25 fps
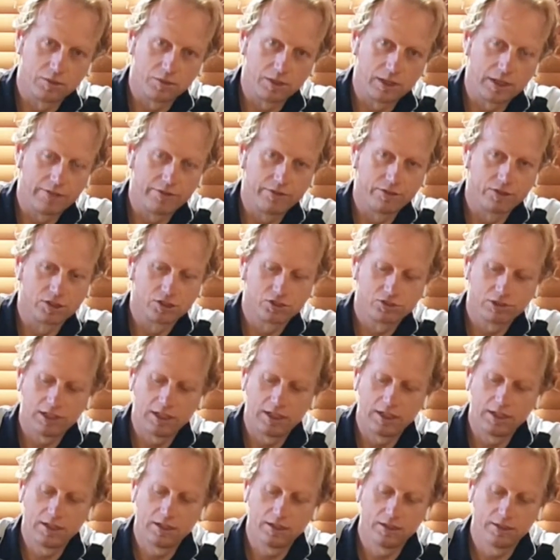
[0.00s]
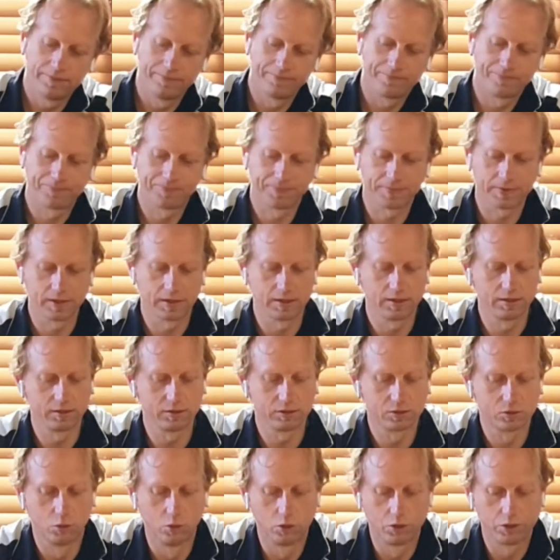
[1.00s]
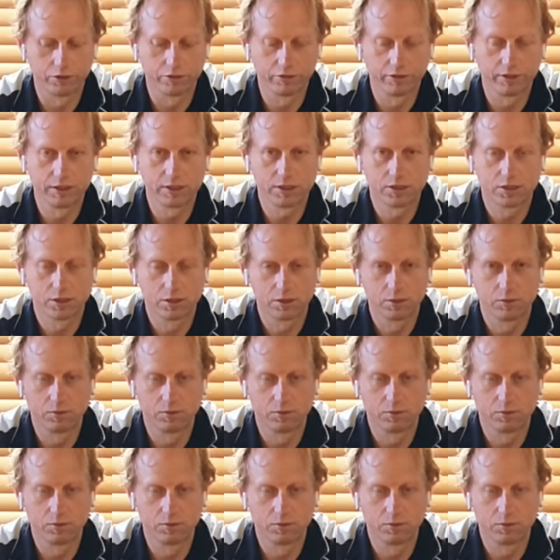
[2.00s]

we have in Australia is 1/4 inch,